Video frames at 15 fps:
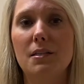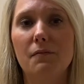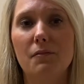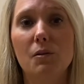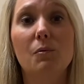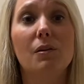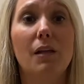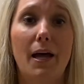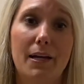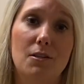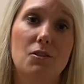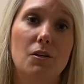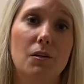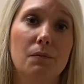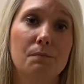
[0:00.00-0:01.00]
if you would like
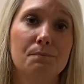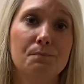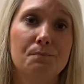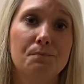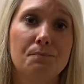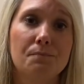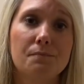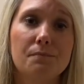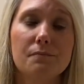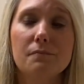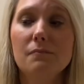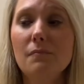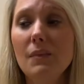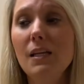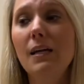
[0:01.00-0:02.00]
to.
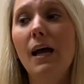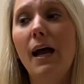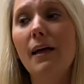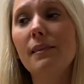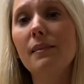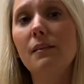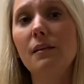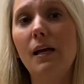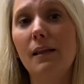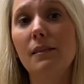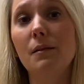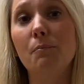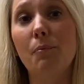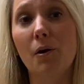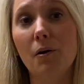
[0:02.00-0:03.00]
At
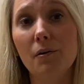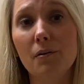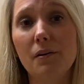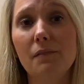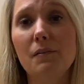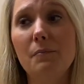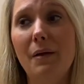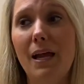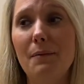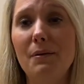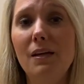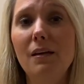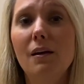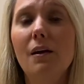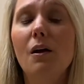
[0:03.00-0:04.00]
the birth of the
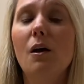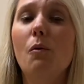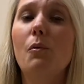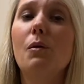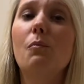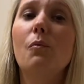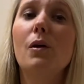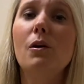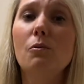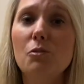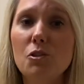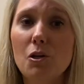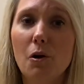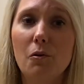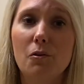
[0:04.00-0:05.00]
baby, we will
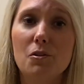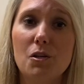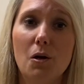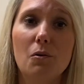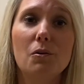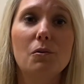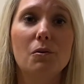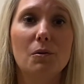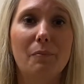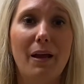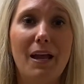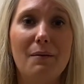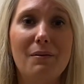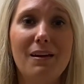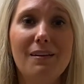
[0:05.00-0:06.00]
show you your
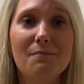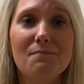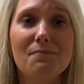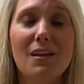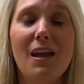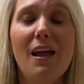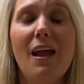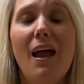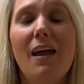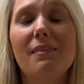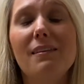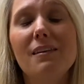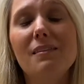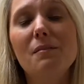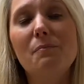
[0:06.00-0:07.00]
baby,
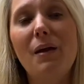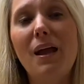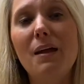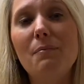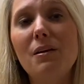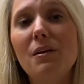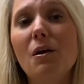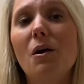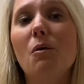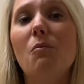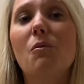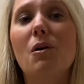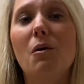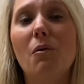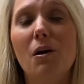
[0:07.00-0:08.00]
and then the baby
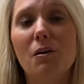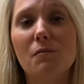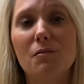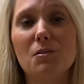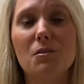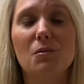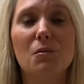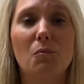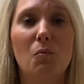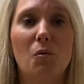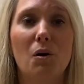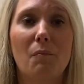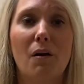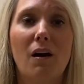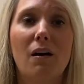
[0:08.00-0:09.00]
will go over to the
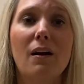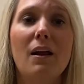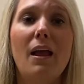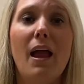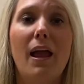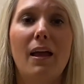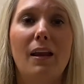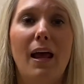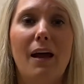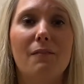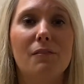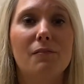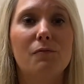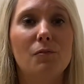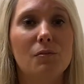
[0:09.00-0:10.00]
warmer and
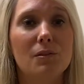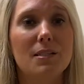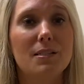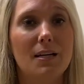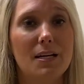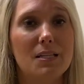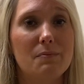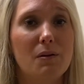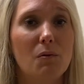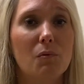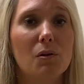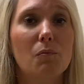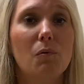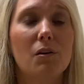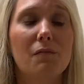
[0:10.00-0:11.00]
have a full assessment
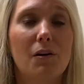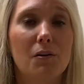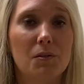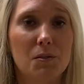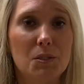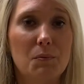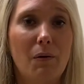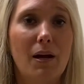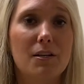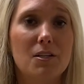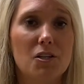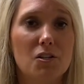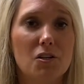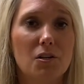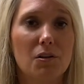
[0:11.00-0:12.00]
with one of our nurse
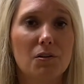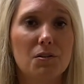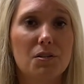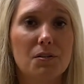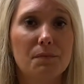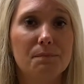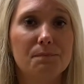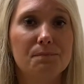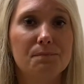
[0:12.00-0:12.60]
practitioners.